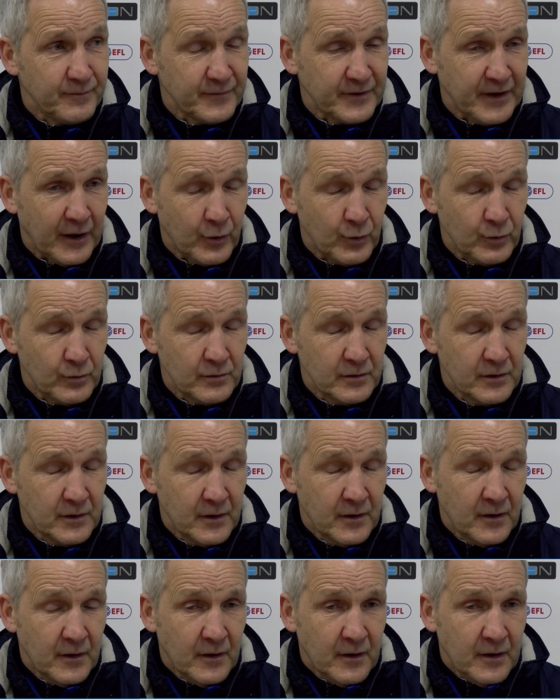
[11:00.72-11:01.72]
So
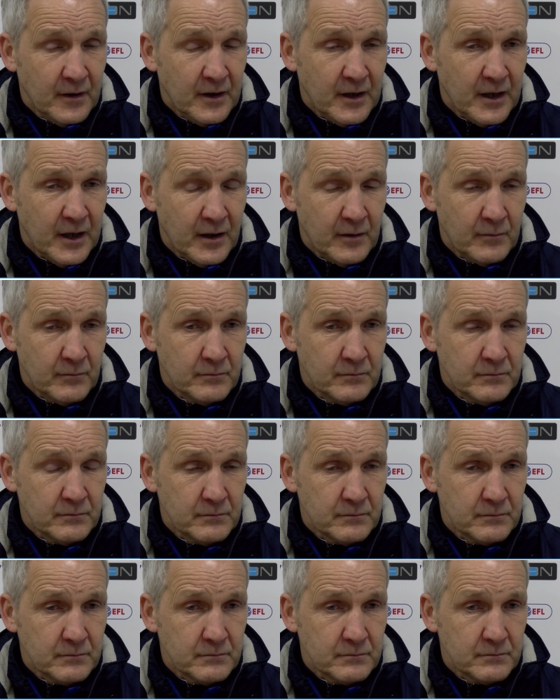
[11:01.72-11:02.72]

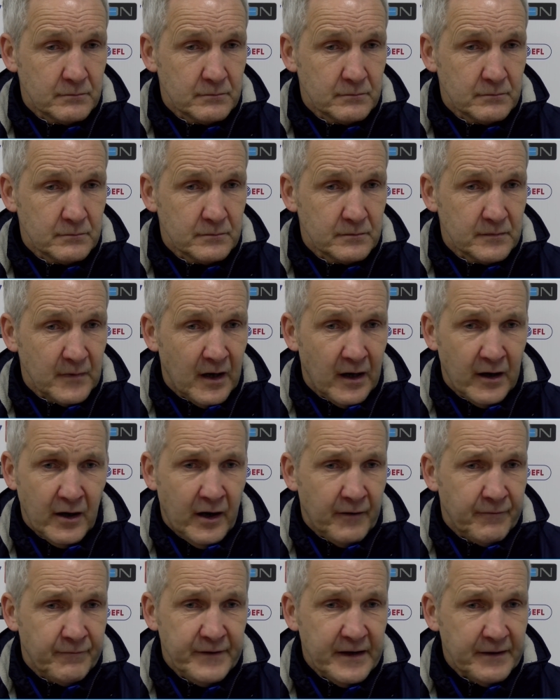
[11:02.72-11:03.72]

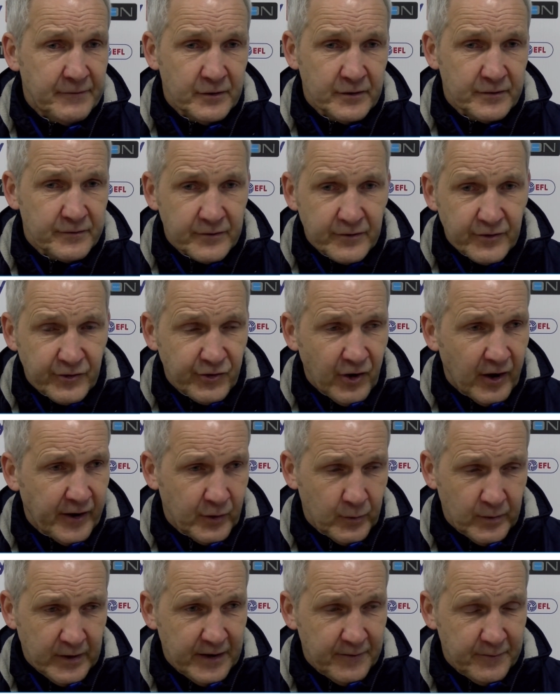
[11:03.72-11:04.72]
I've never shied
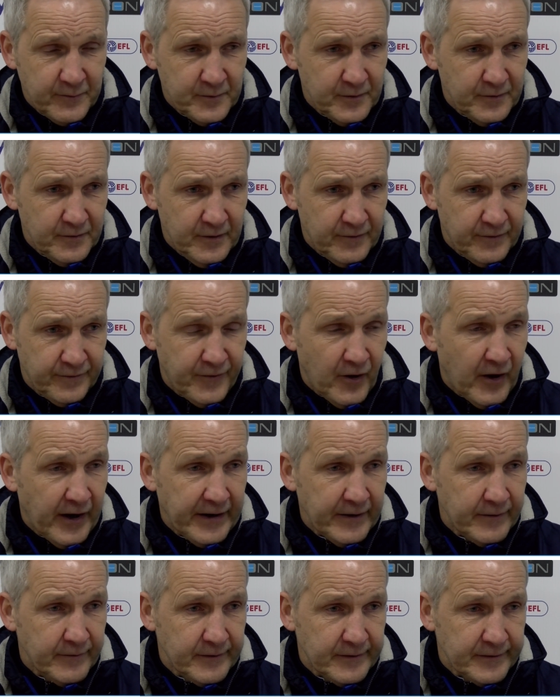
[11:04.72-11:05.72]
away from a
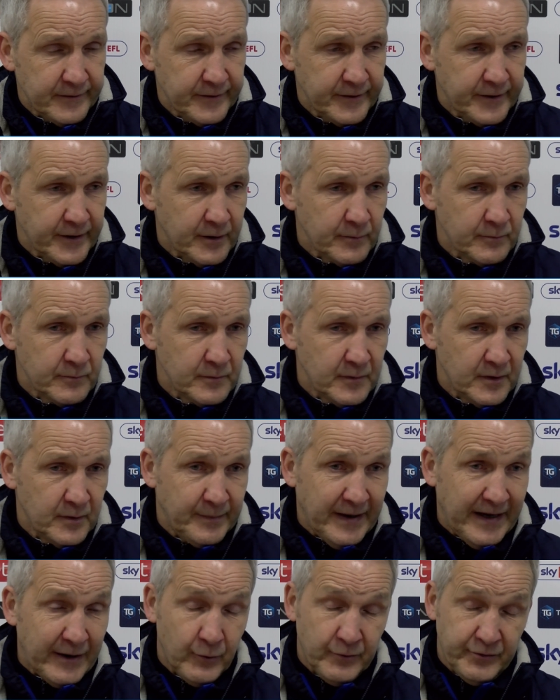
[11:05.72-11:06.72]
fight and a
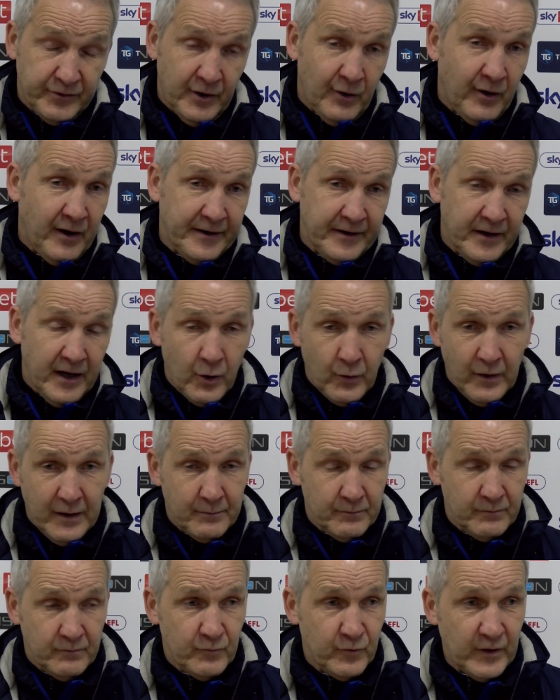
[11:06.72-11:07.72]
battle, so I know
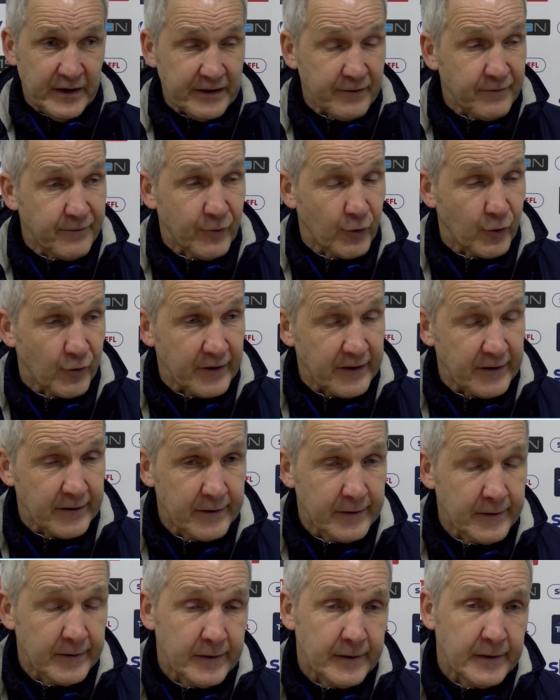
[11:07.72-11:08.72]
I'm ready for it.
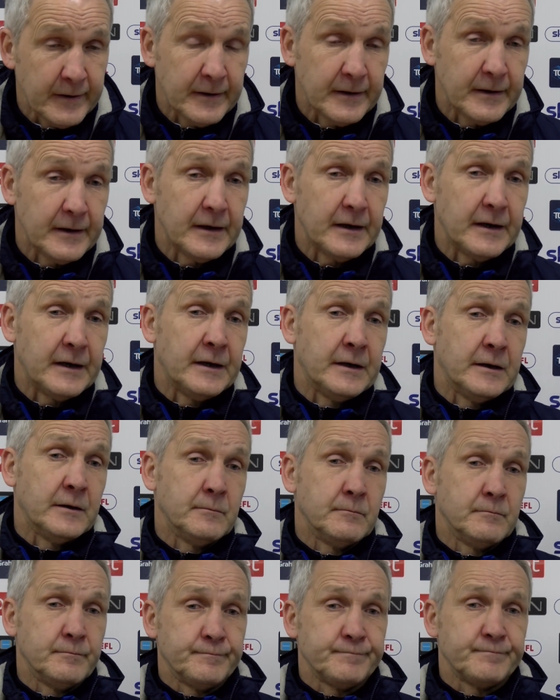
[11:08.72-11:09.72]

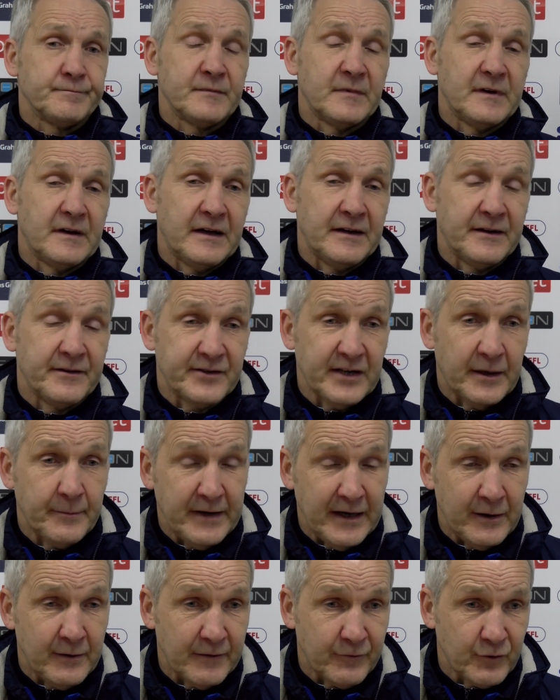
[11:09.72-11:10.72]
And
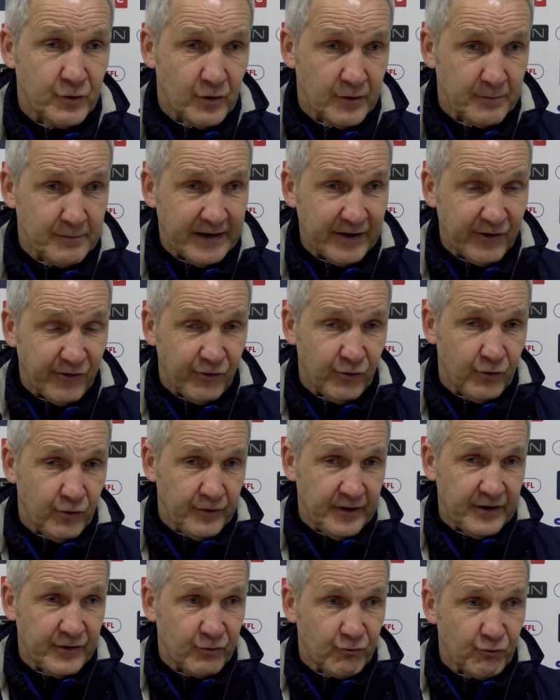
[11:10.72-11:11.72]
somehow I've got to make sure
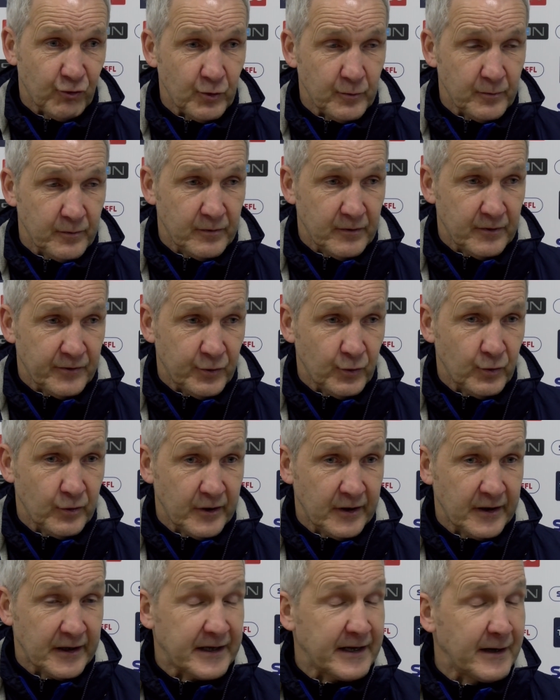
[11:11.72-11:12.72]
this group sort of
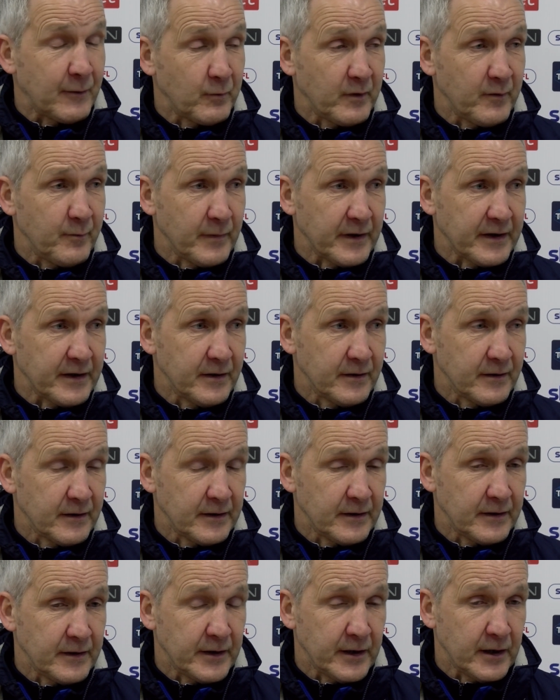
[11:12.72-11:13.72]
going to come with me.
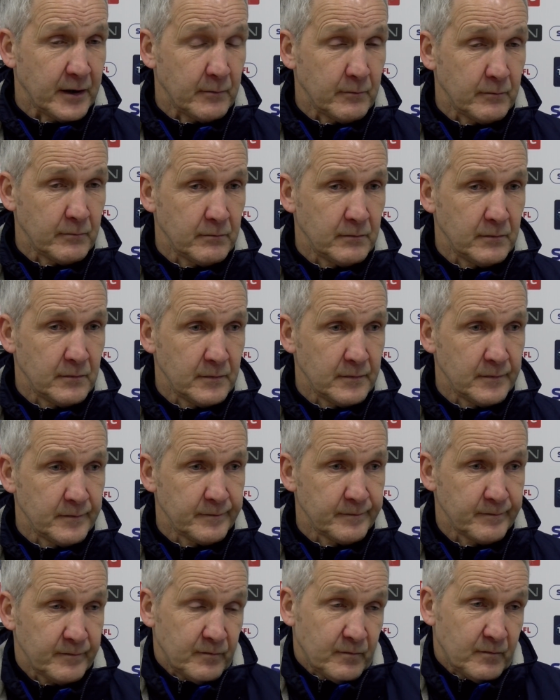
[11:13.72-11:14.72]
And
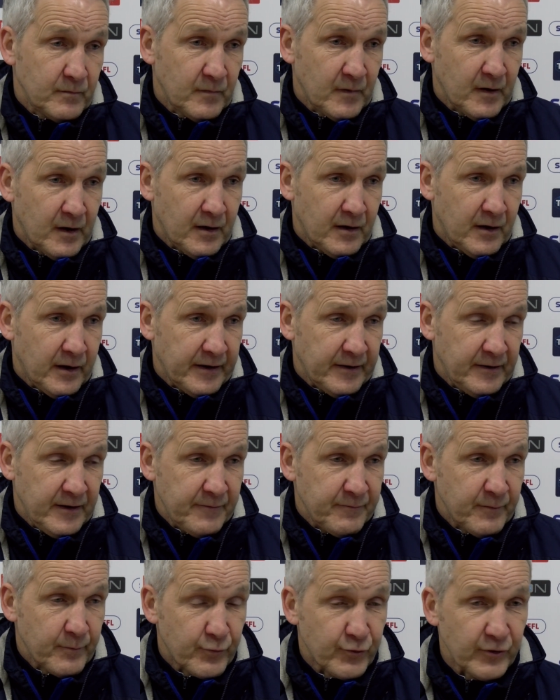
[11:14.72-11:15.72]
I
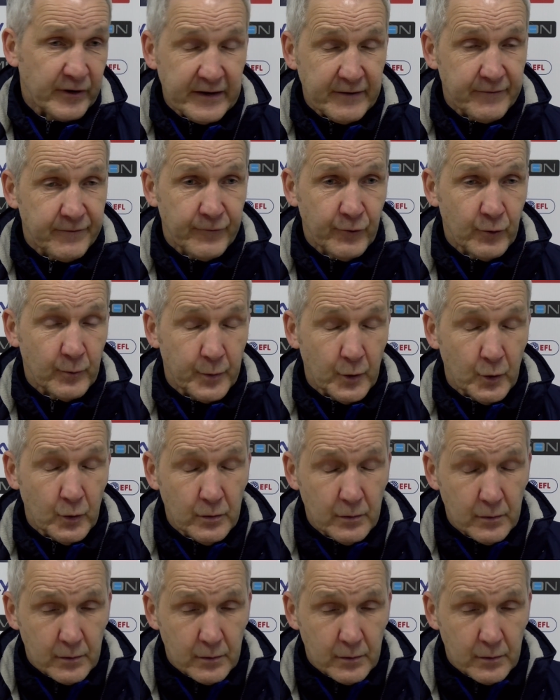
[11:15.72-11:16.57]
live and breathe football